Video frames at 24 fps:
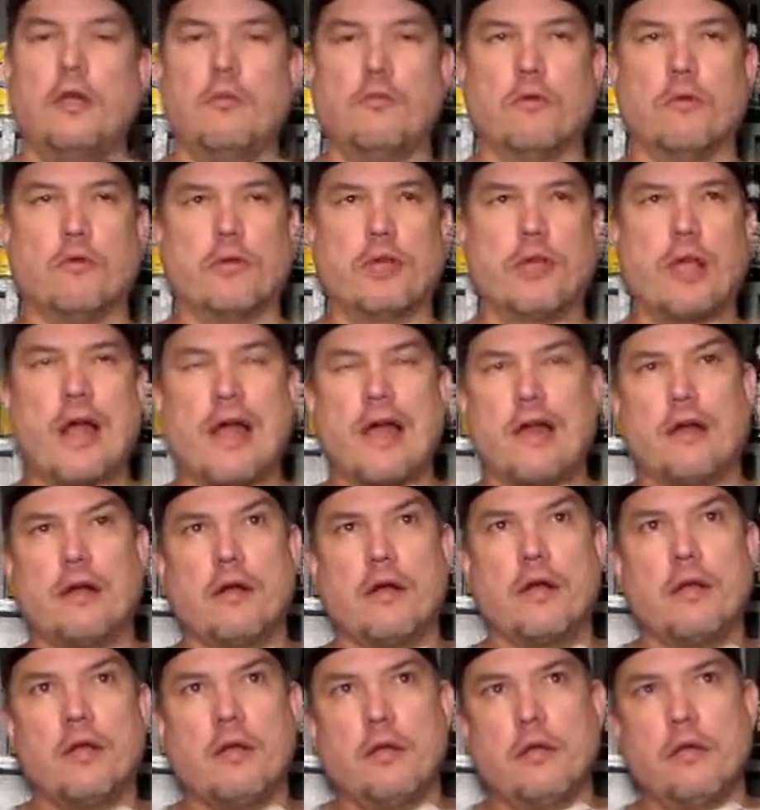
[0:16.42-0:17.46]
Where we got
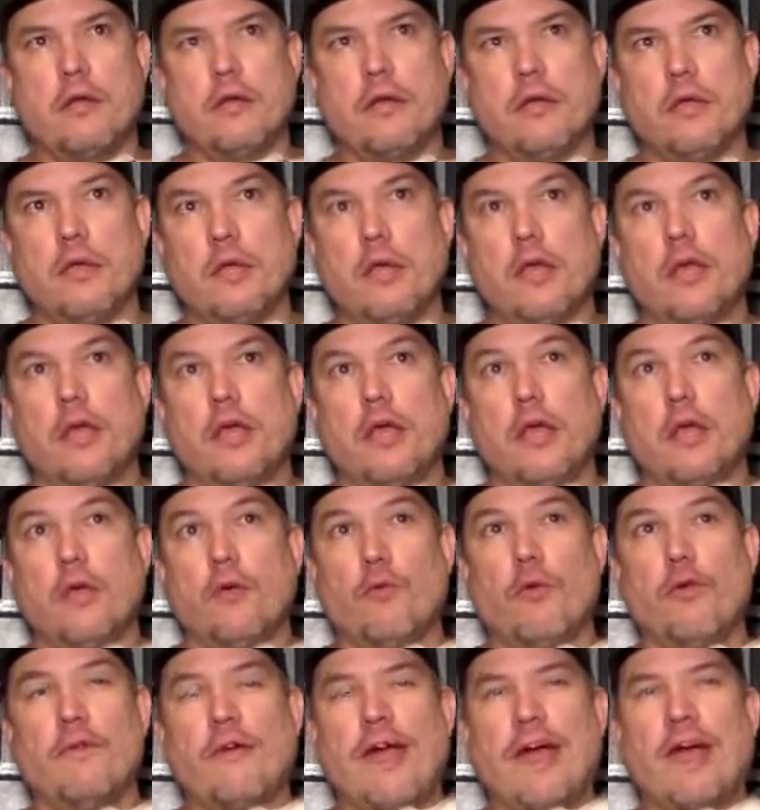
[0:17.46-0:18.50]
her,
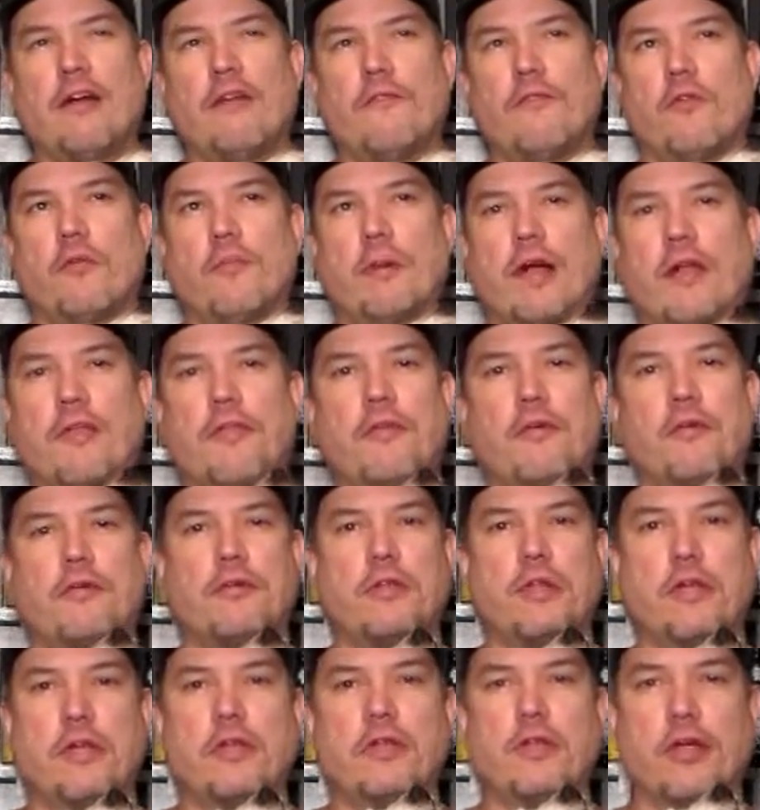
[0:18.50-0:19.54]
we've had her for about
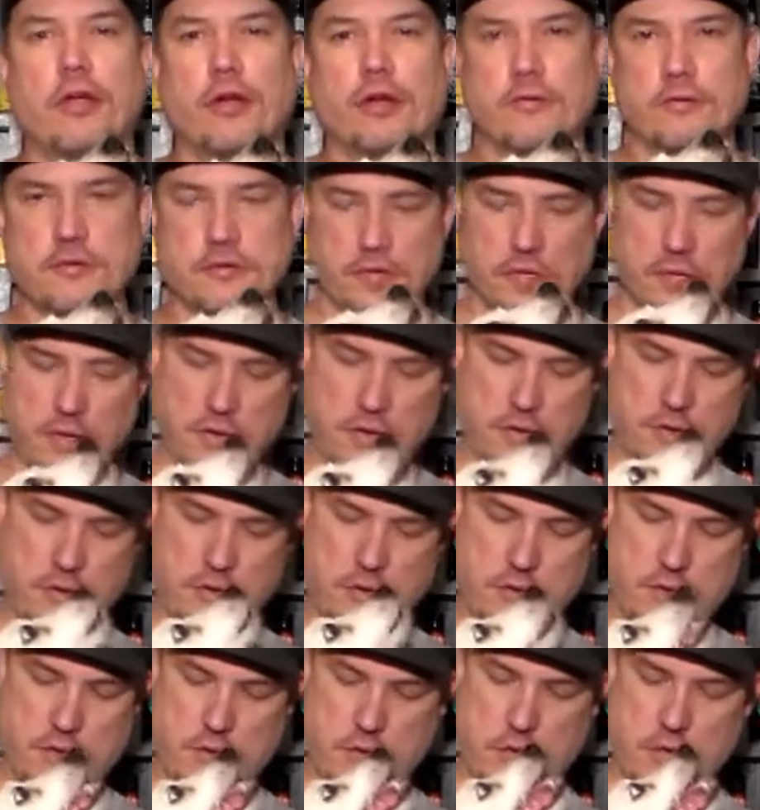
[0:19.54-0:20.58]
13 years,
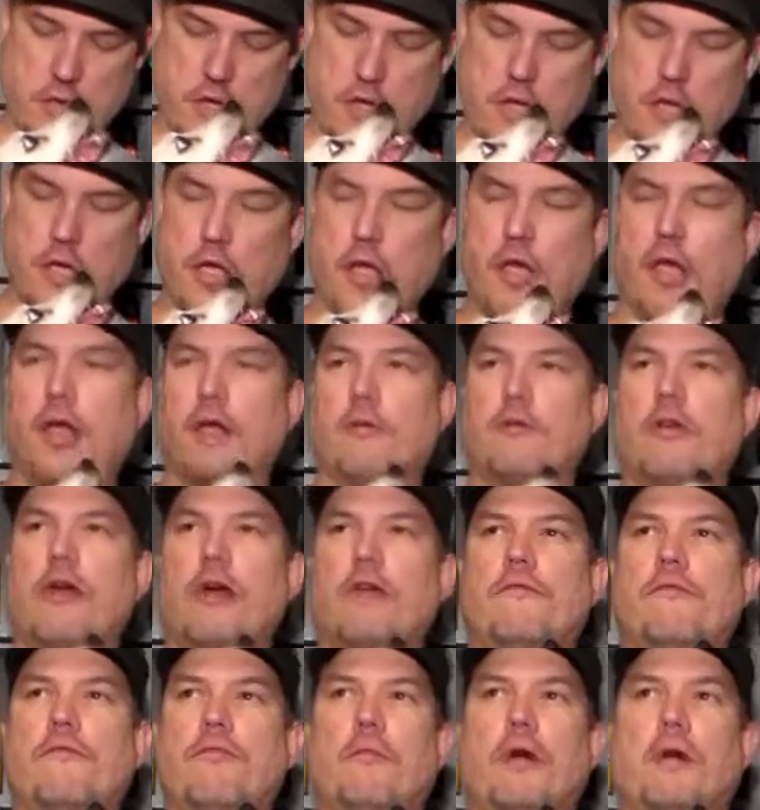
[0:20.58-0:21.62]
and
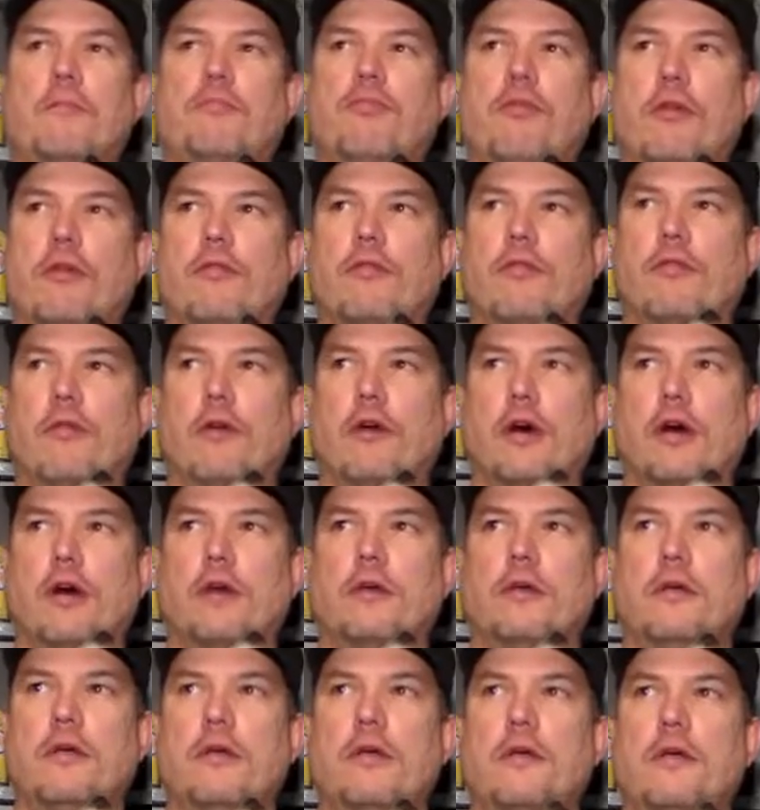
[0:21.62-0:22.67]
got her from my
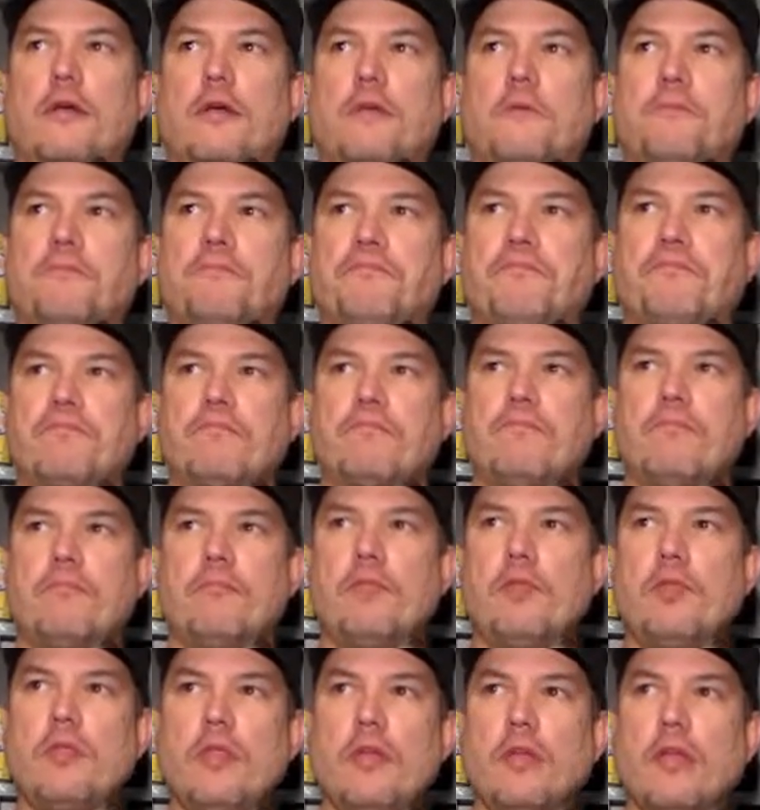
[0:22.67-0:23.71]
brother-in-law.
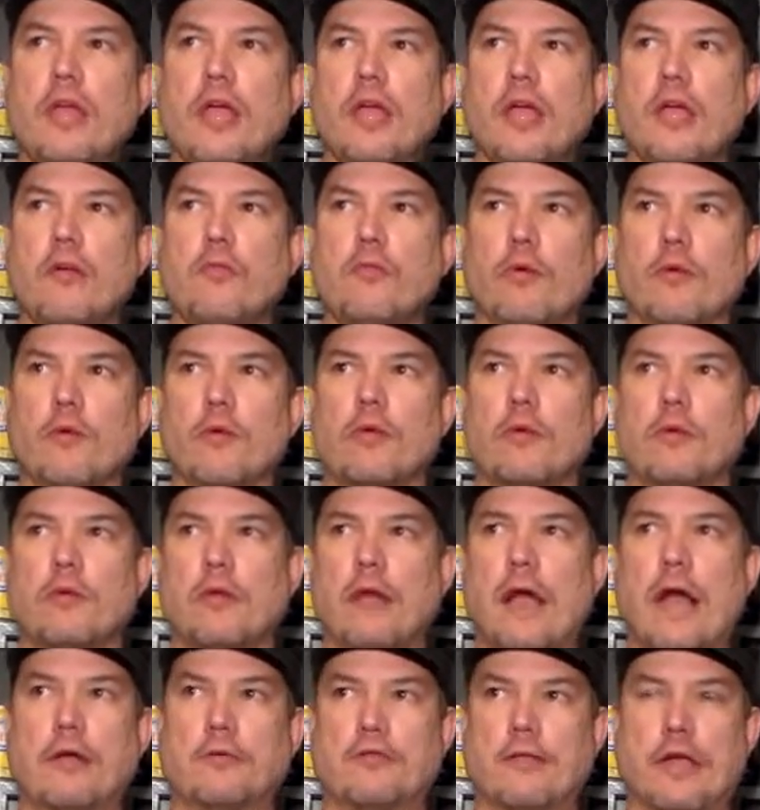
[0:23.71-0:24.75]
And
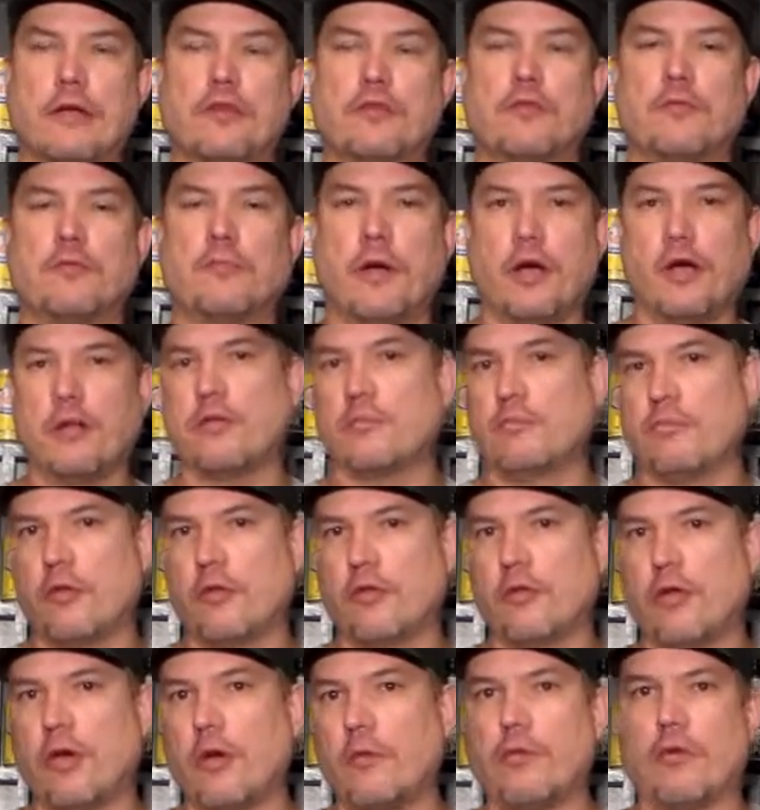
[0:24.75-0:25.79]
I was actually with my other
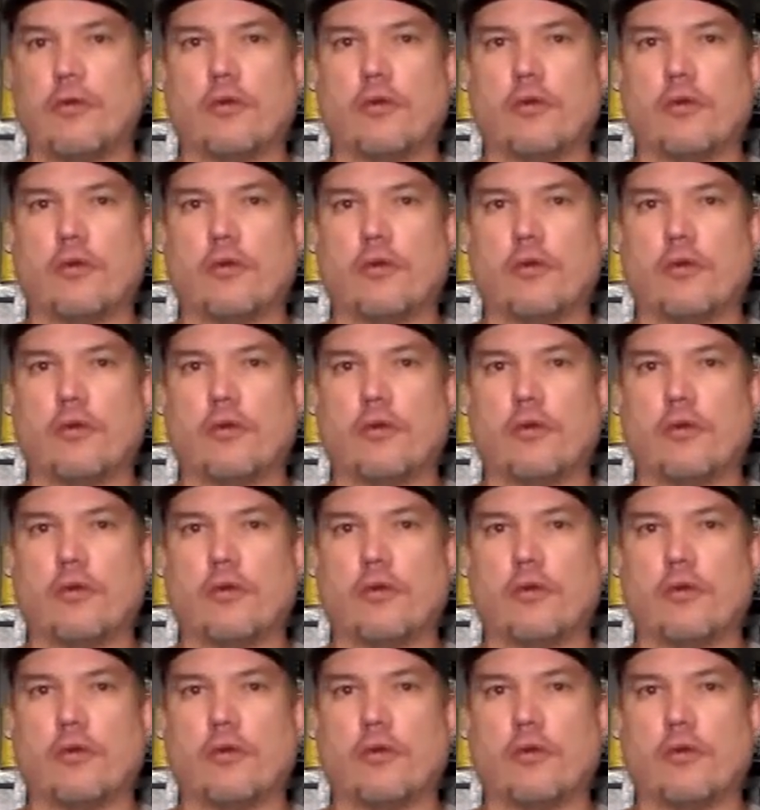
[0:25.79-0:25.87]
brother-in-law.